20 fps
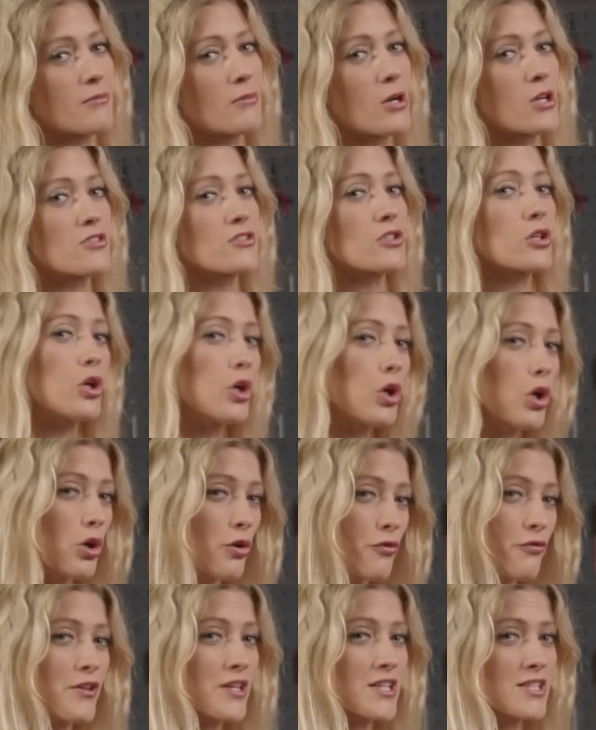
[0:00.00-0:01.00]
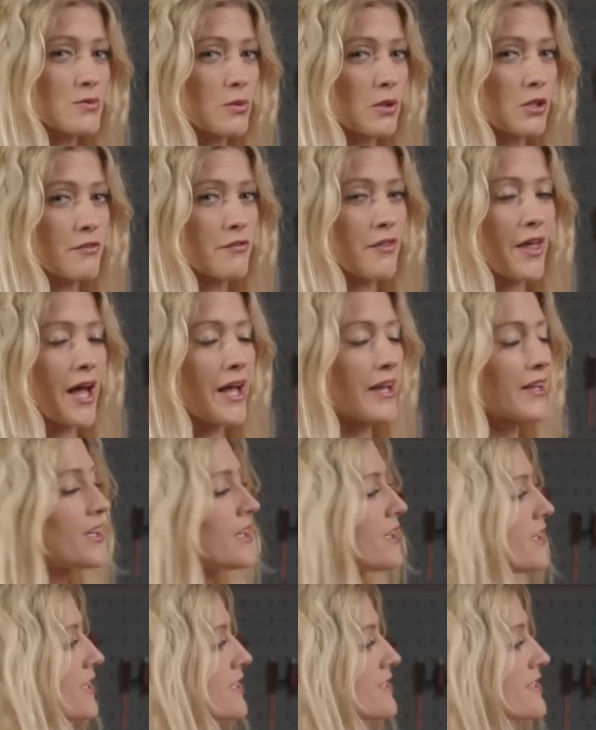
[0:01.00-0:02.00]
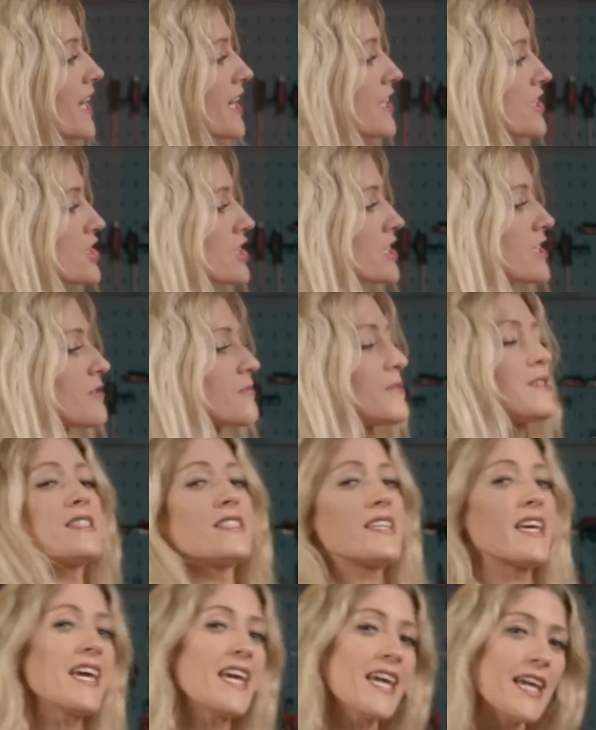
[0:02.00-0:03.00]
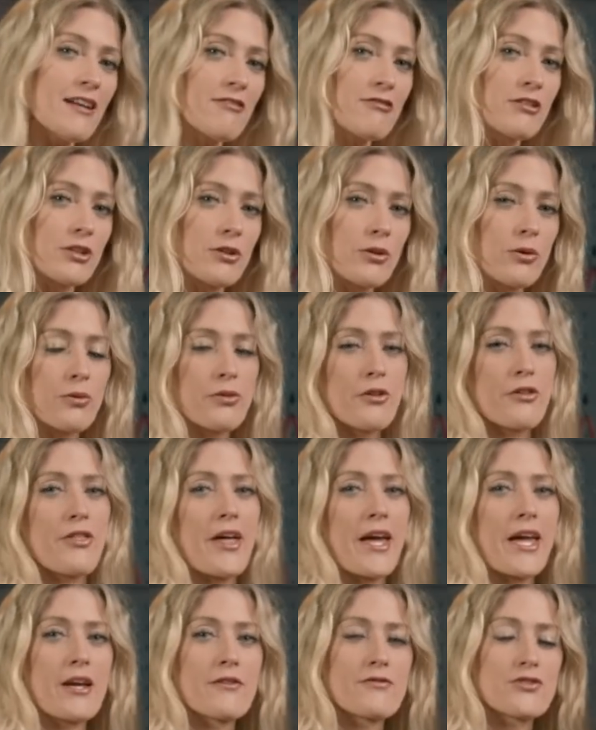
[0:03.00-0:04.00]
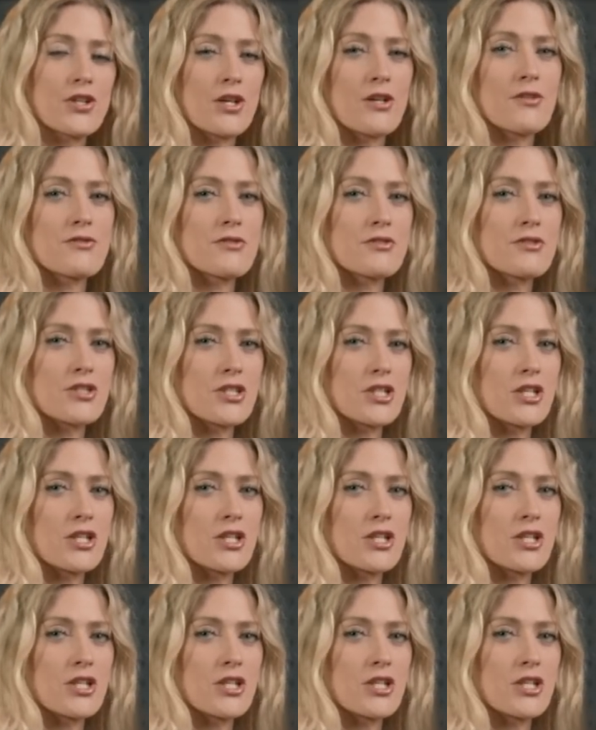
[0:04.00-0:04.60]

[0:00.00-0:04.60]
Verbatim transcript: the most obvious one of that is actually the material that they have chosen to